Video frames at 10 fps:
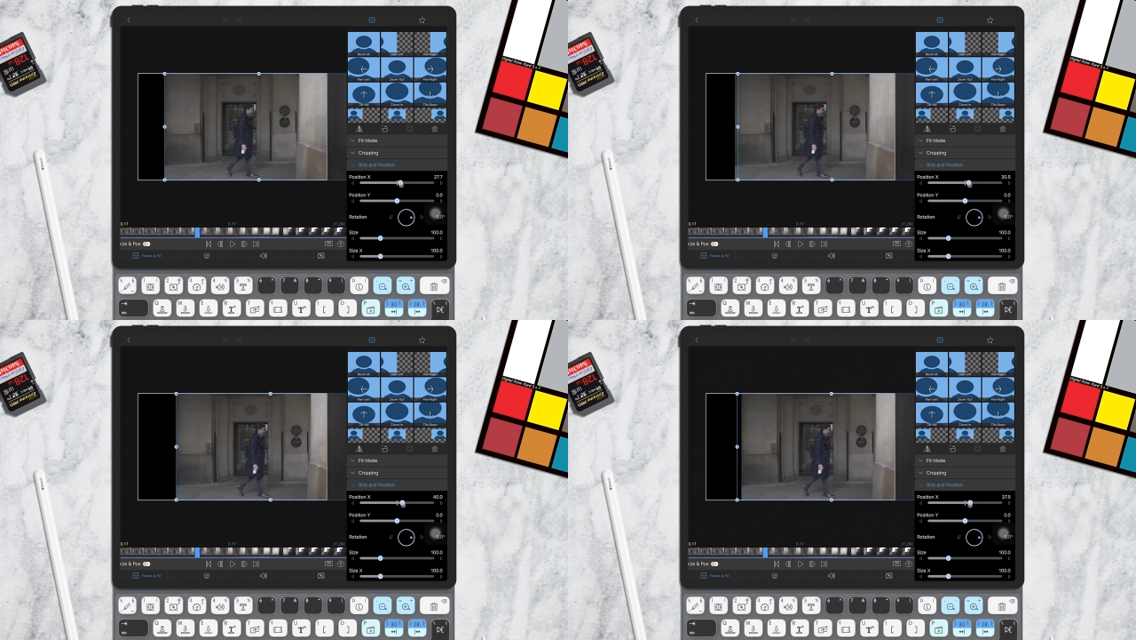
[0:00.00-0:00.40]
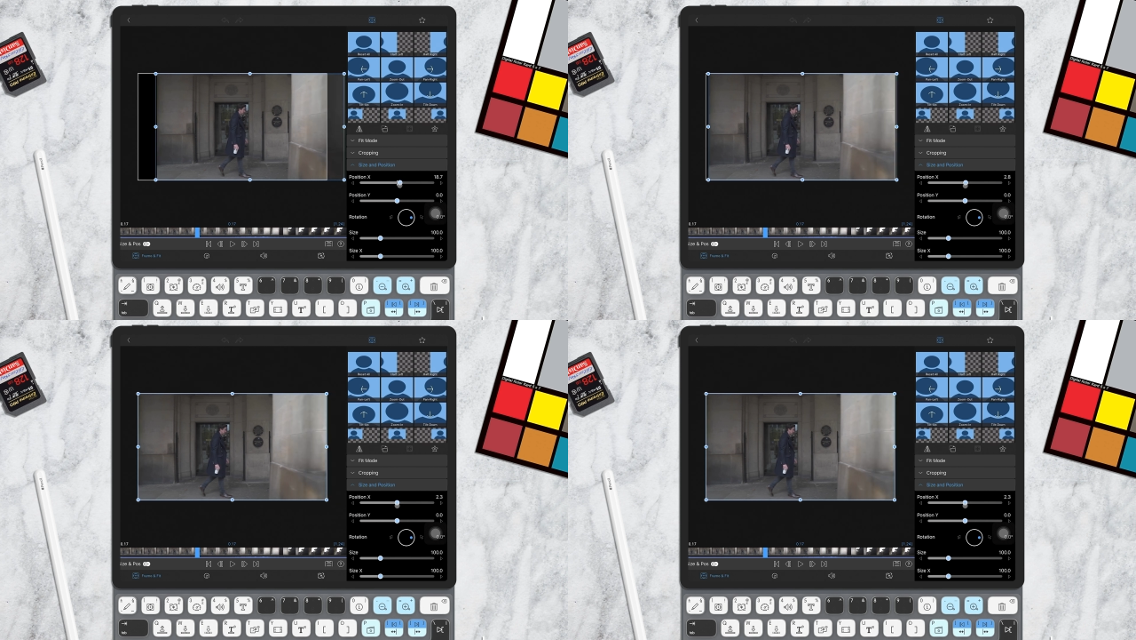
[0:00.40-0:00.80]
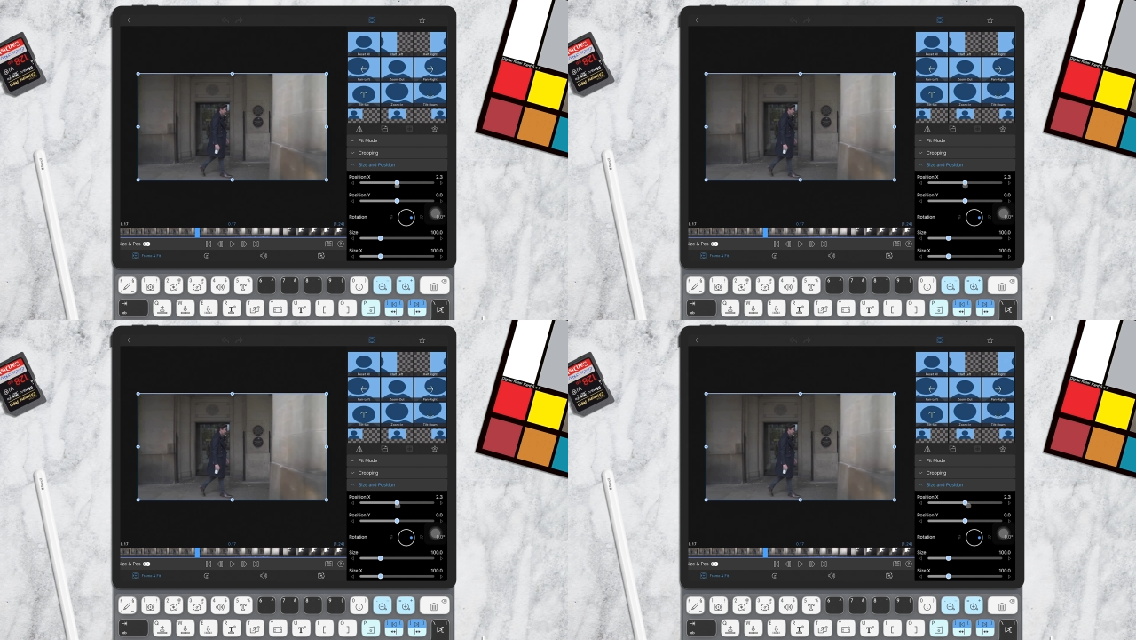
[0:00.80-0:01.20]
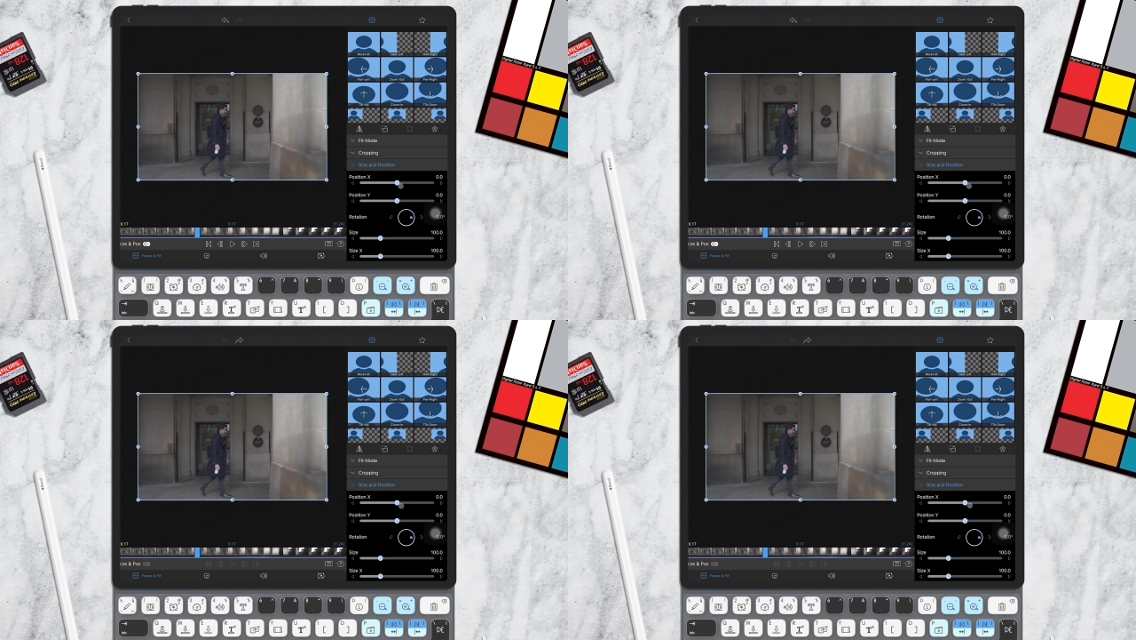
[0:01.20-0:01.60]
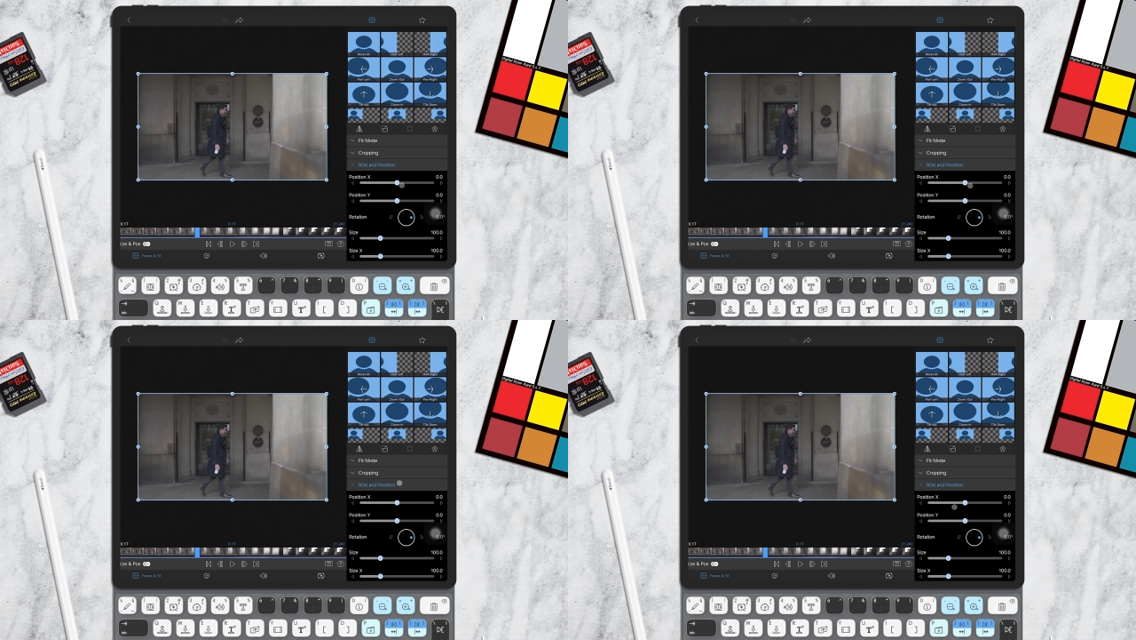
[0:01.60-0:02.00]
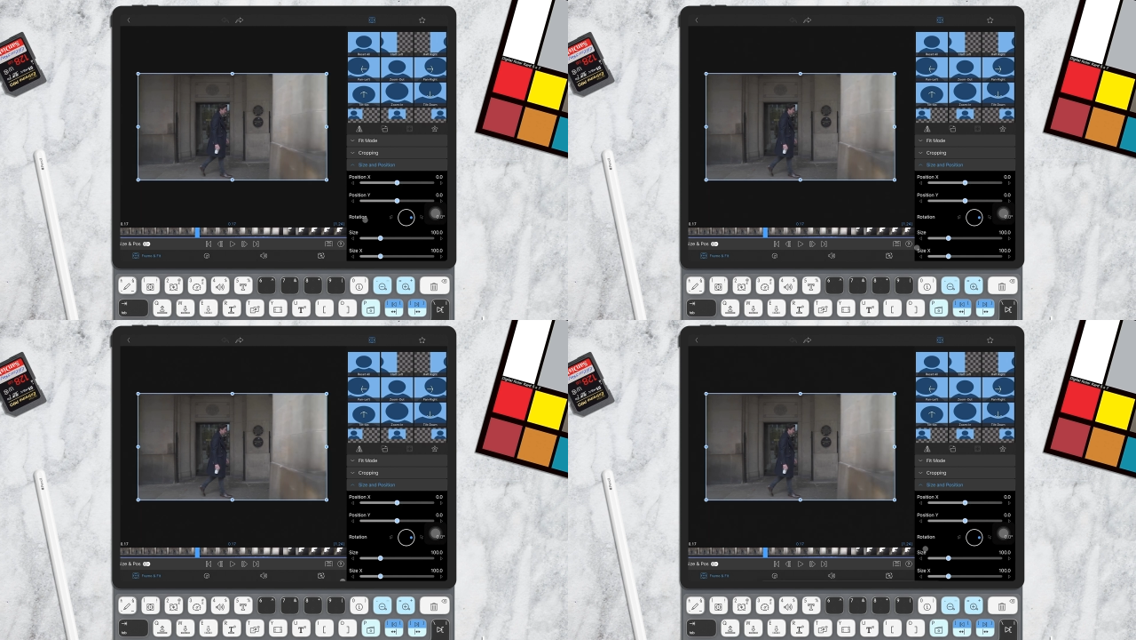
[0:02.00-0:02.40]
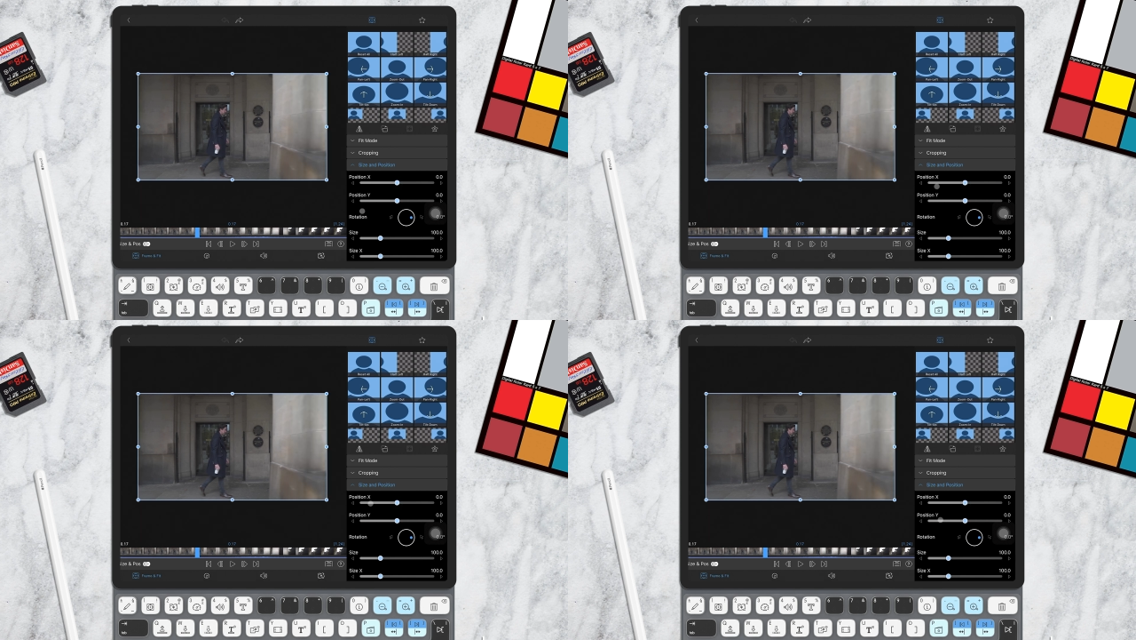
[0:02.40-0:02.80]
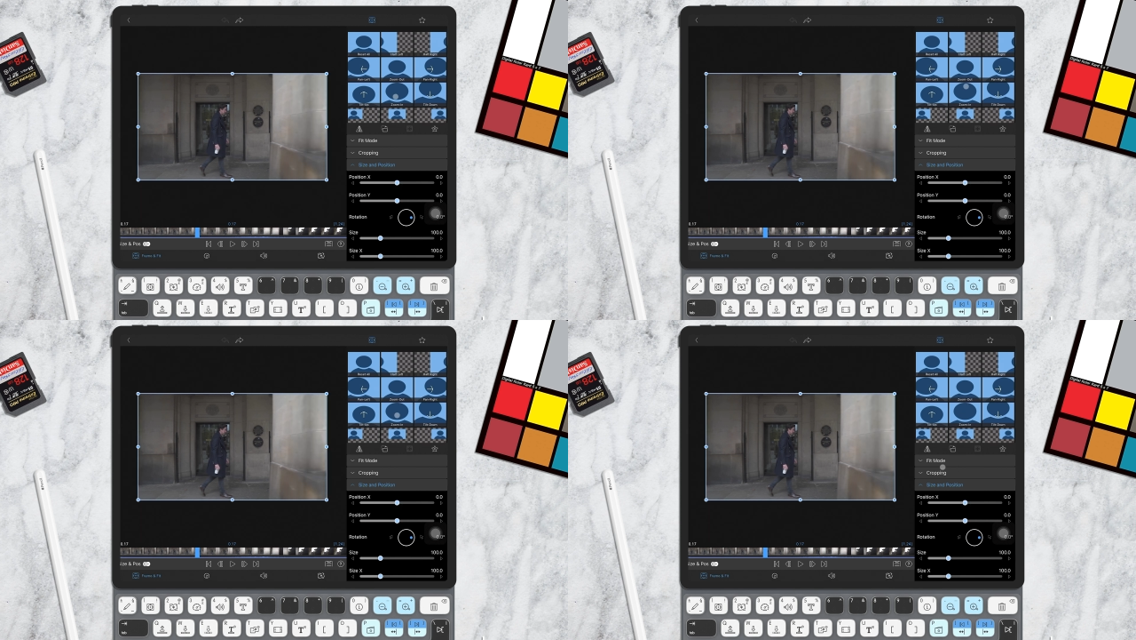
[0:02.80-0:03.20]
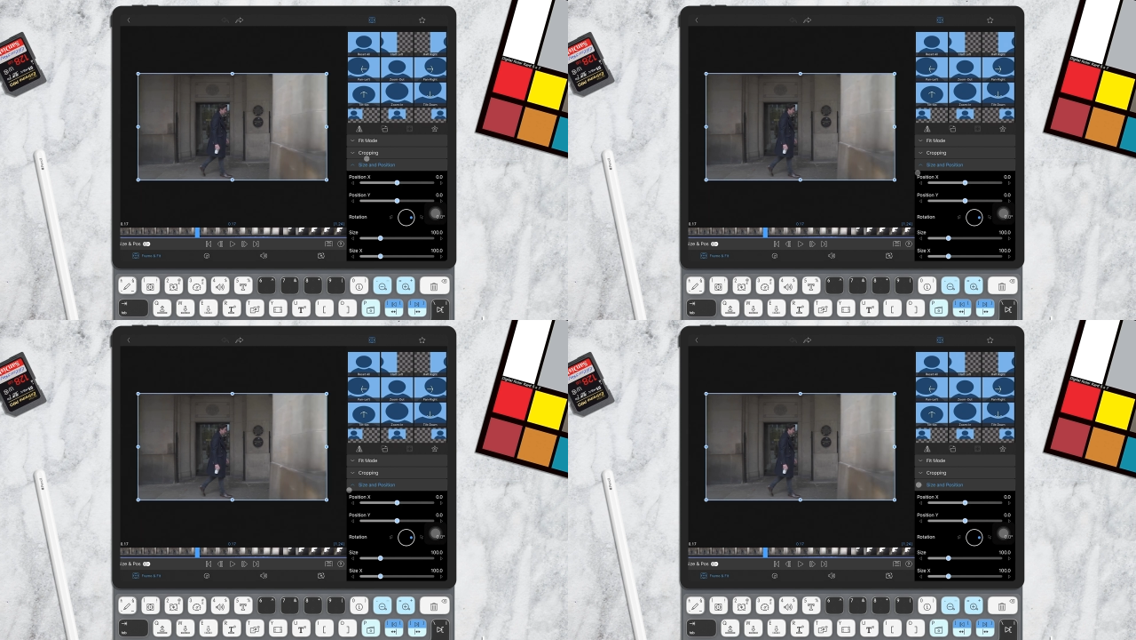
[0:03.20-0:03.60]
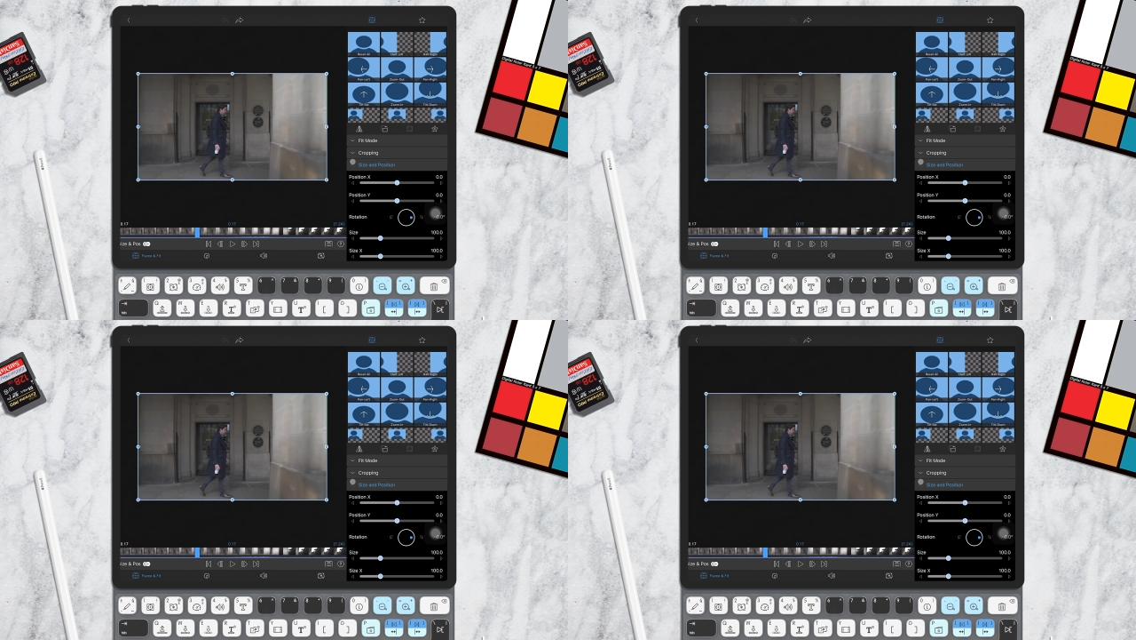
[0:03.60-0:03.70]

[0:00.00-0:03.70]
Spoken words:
Nobody's mouth can be seen.